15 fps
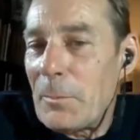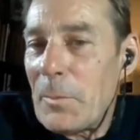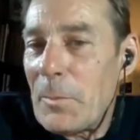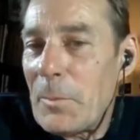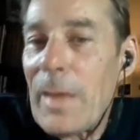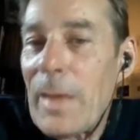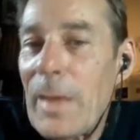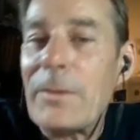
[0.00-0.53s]

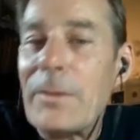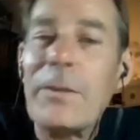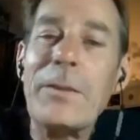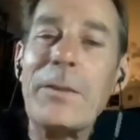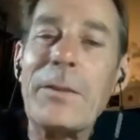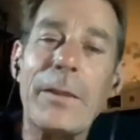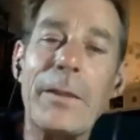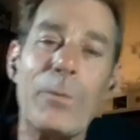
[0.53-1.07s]
That's the
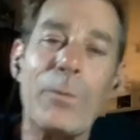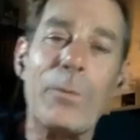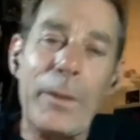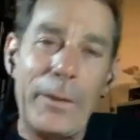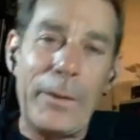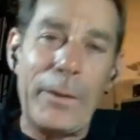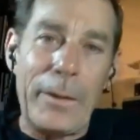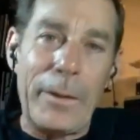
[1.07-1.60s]
seed
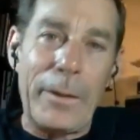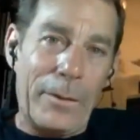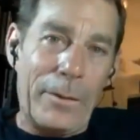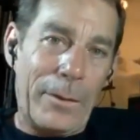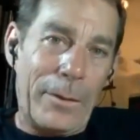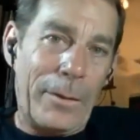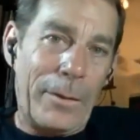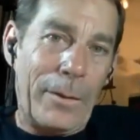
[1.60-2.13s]
right there.
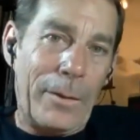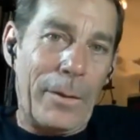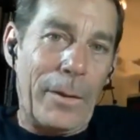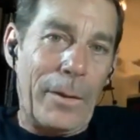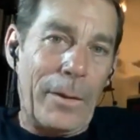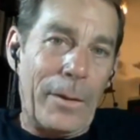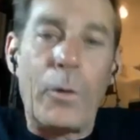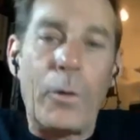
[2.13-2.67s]

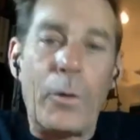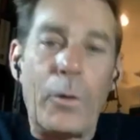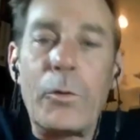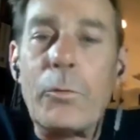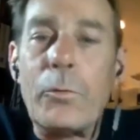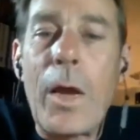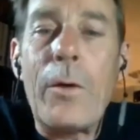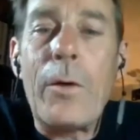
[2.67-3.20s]
You know, you
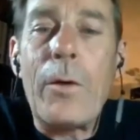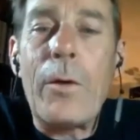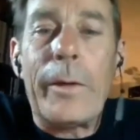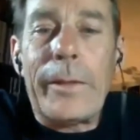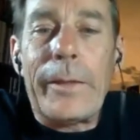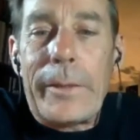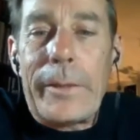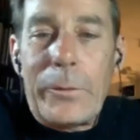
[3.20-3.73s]
know and
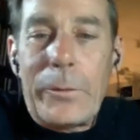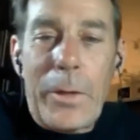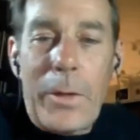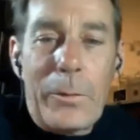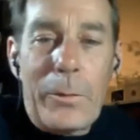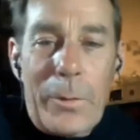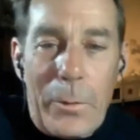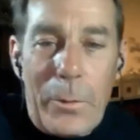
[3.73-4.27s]
yet you
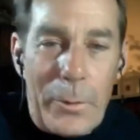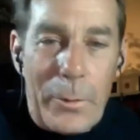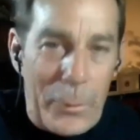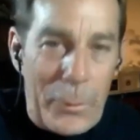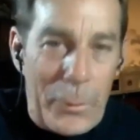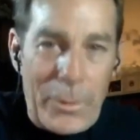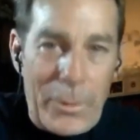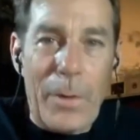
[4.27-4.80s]
don't know.
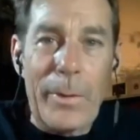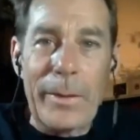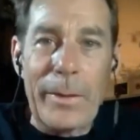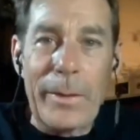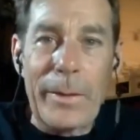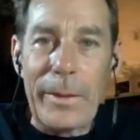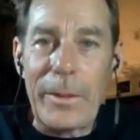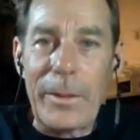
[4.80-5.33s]
There's
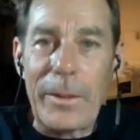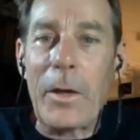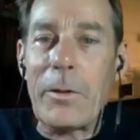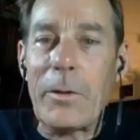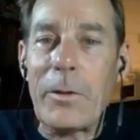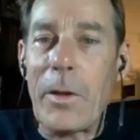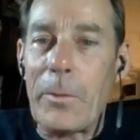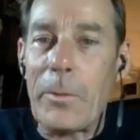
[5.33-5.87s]
knowing and
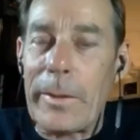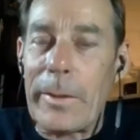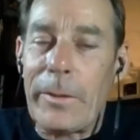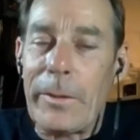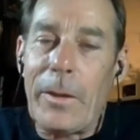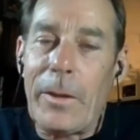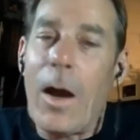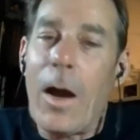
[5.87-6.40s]
unknowing.
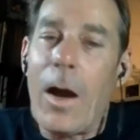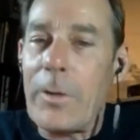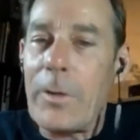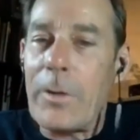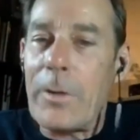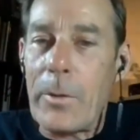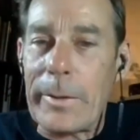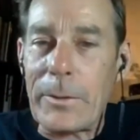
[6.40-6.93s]

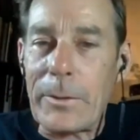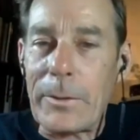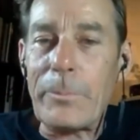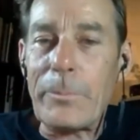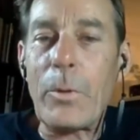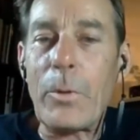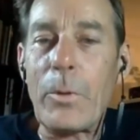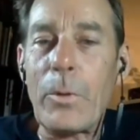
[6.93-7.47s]
Unknowing is a
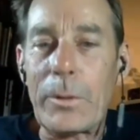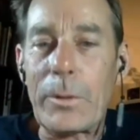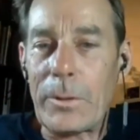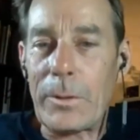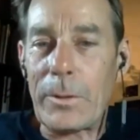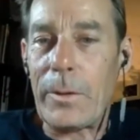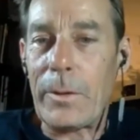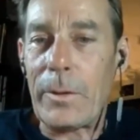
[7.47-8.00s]
part
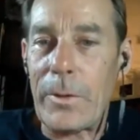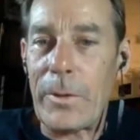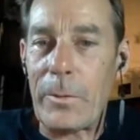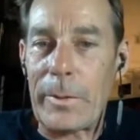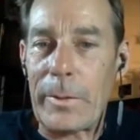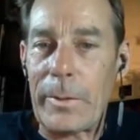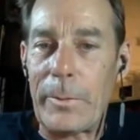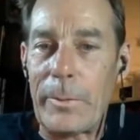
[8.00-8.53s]
of
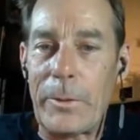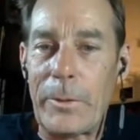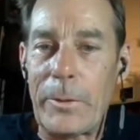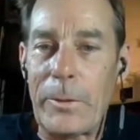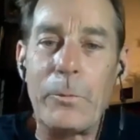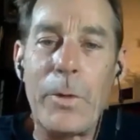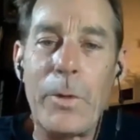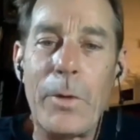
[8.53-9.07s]
knowing because
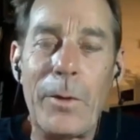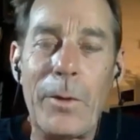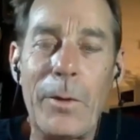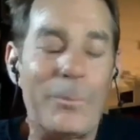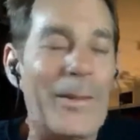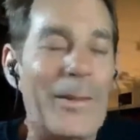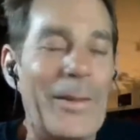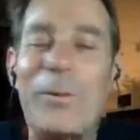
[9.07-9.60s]
you know,
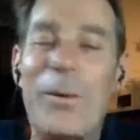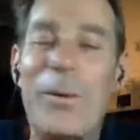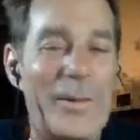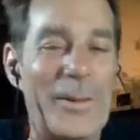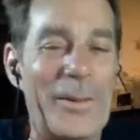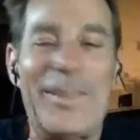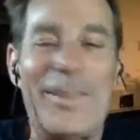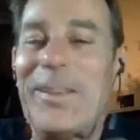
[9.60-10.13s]
well,
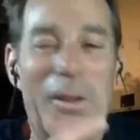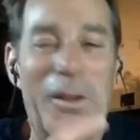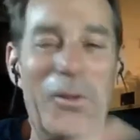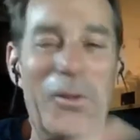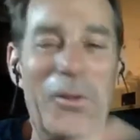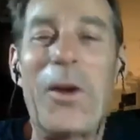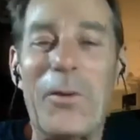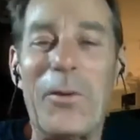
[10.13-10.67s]

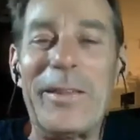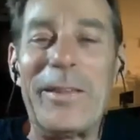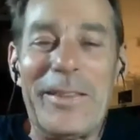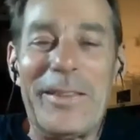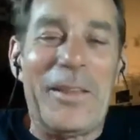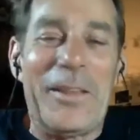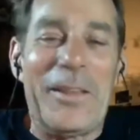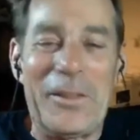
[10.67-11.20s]
you go,
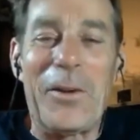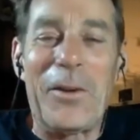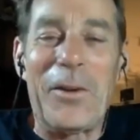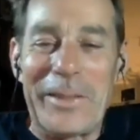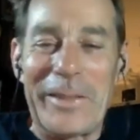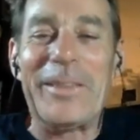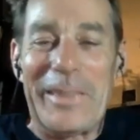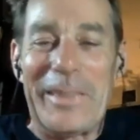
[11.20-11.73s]
you go
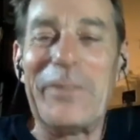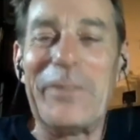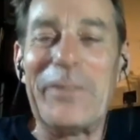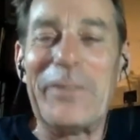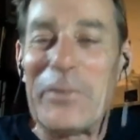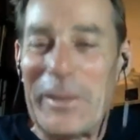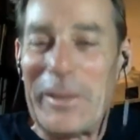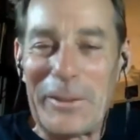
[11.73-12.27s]
into the
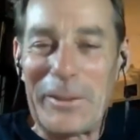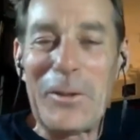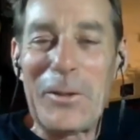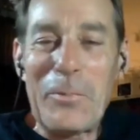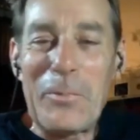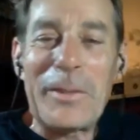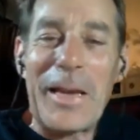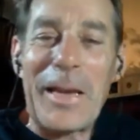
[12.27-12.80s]
infinite
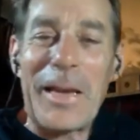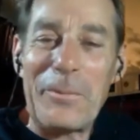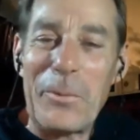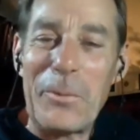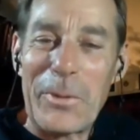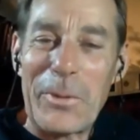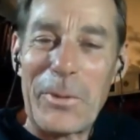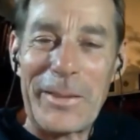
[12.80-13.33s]
loop at that
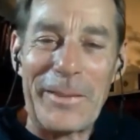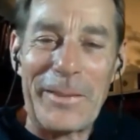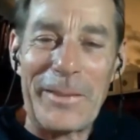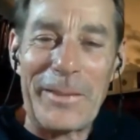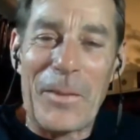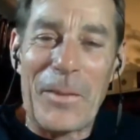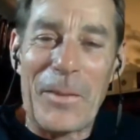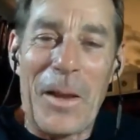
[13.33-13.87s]
point.
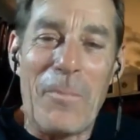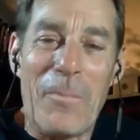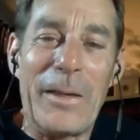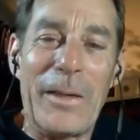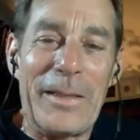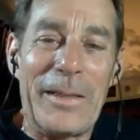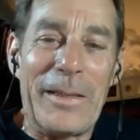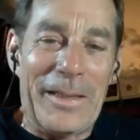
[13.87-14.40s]
It's
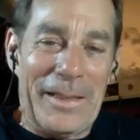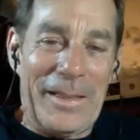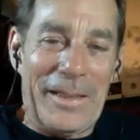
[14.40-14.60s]
breathing. It's in and